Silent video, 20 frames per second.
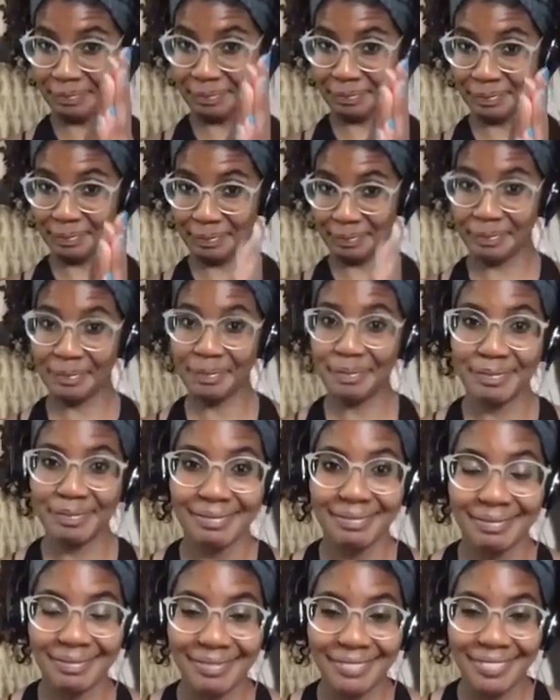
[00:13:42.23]

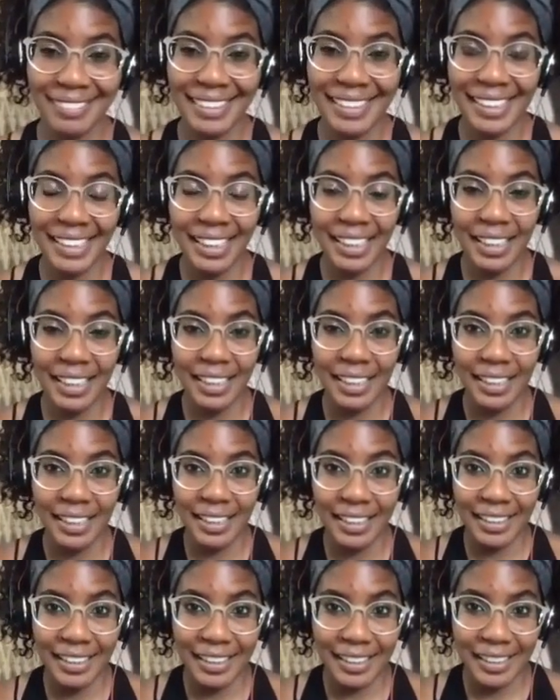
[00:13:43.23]

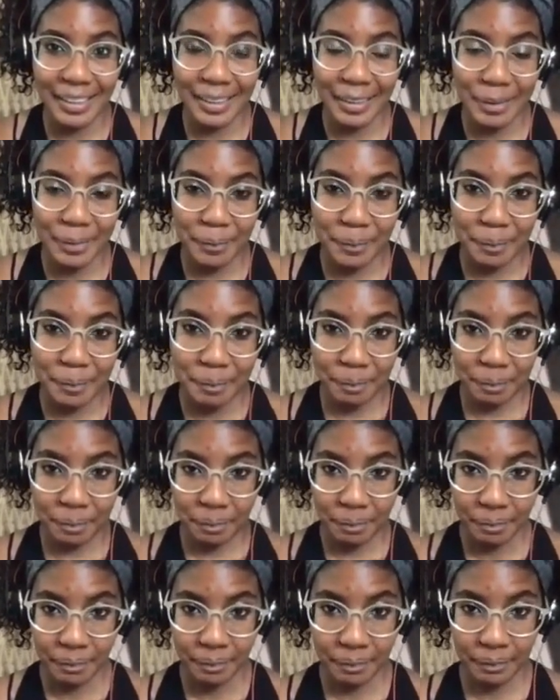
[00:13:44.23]

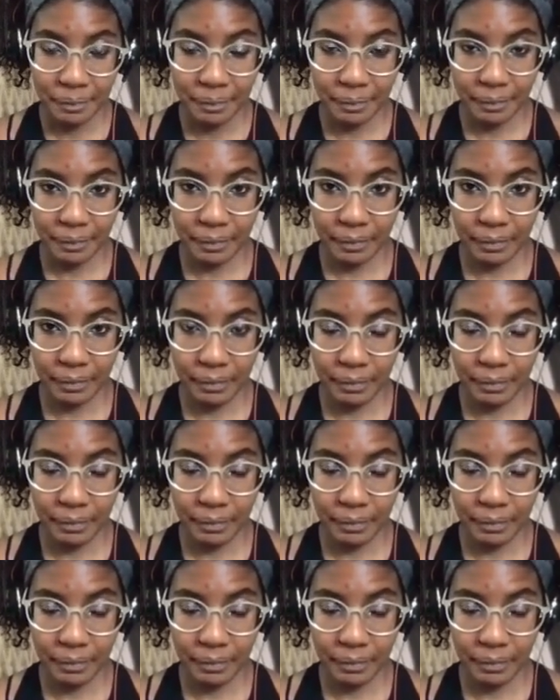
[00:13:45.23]
[no speech]